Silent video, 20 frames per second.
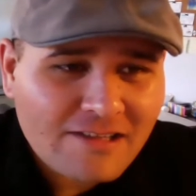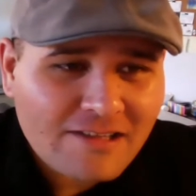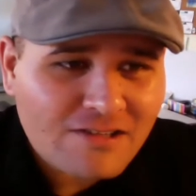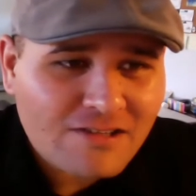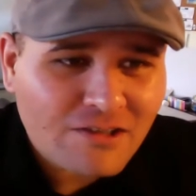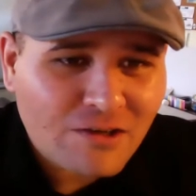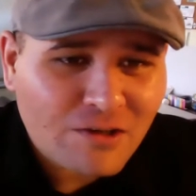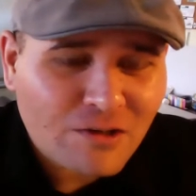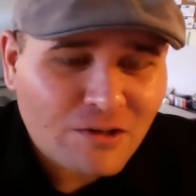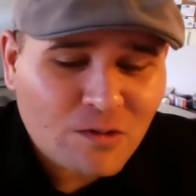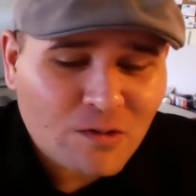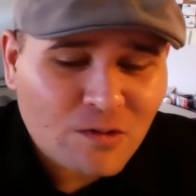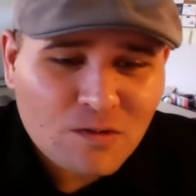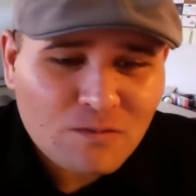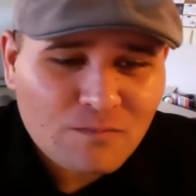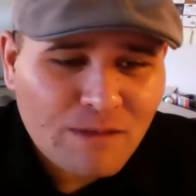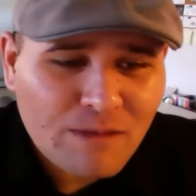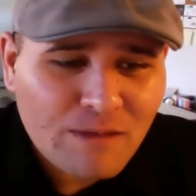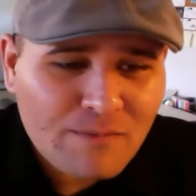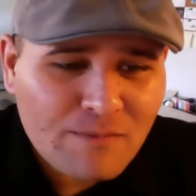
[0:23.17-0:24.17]
So
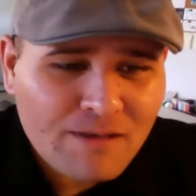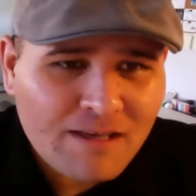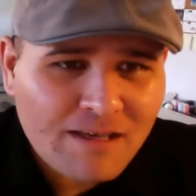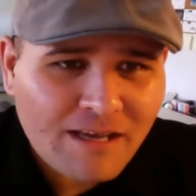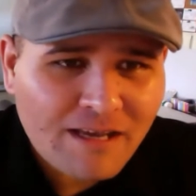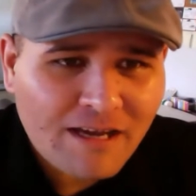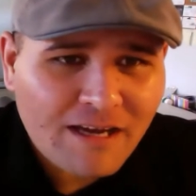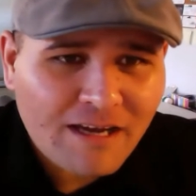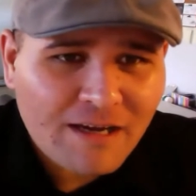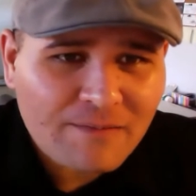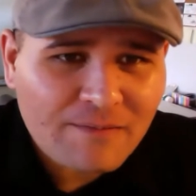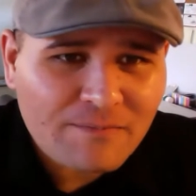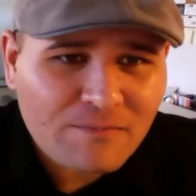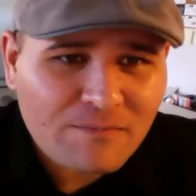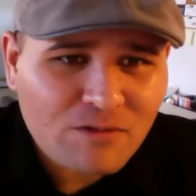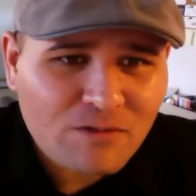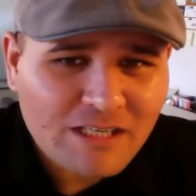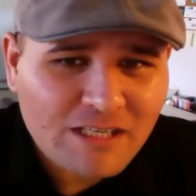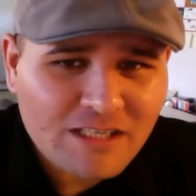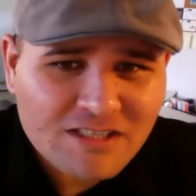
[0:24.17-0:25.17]
maybe
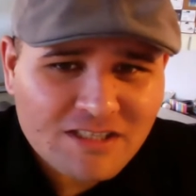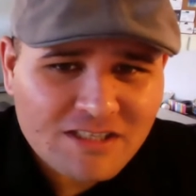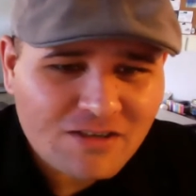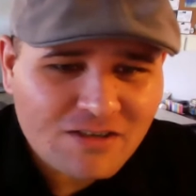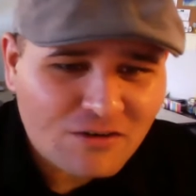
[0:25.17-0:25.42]
we can just